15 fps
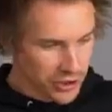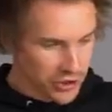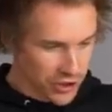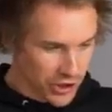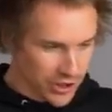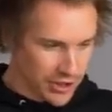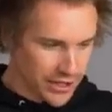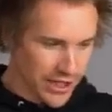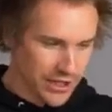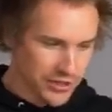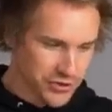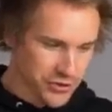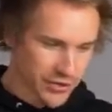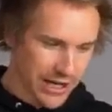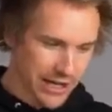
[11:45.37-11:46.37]
Good
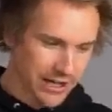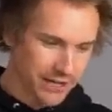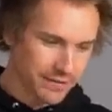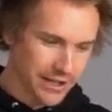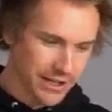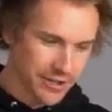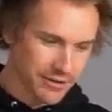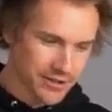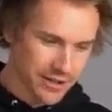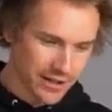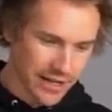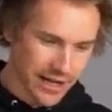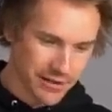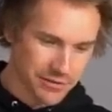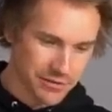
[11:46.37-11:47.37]
training videos
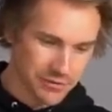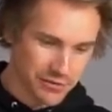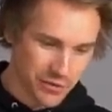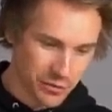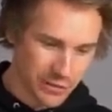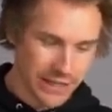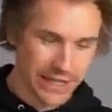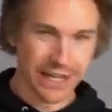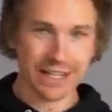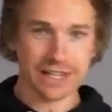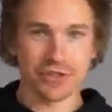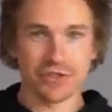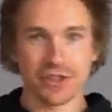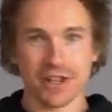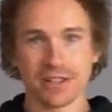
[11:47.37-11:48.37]
on how to tweak and
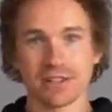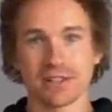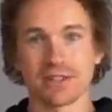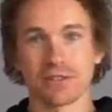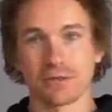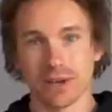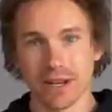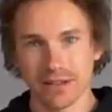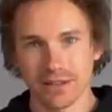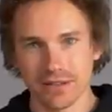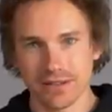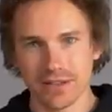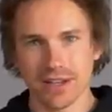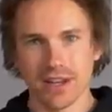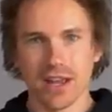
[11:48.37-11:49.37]
adjust
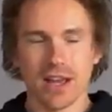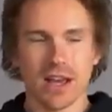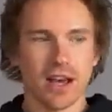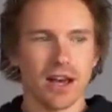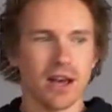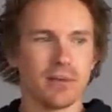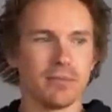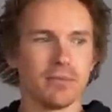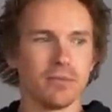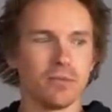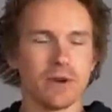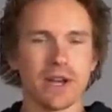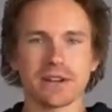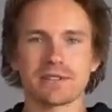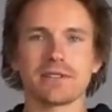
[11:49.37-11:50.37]
derailleurs.
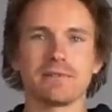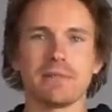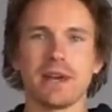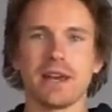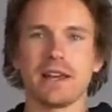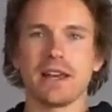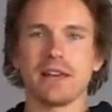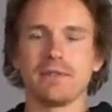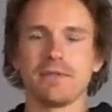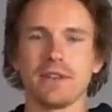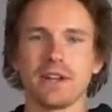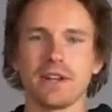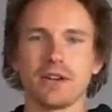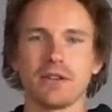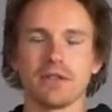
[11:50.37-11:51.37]
We actually made a
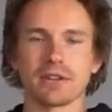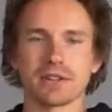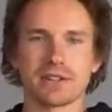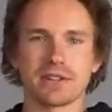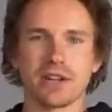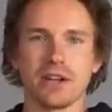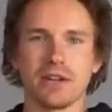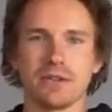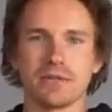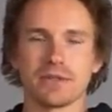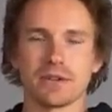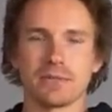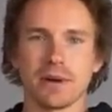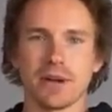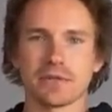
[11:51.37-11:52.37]
video
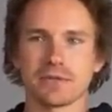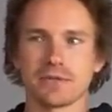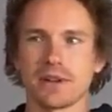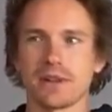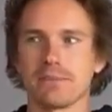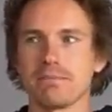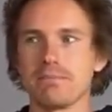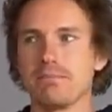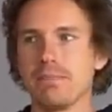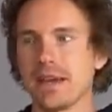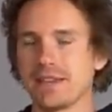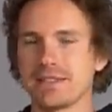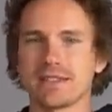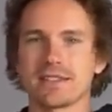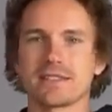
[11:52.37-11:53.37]
ourselves about sort of the
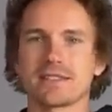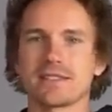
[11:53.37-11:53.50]
basic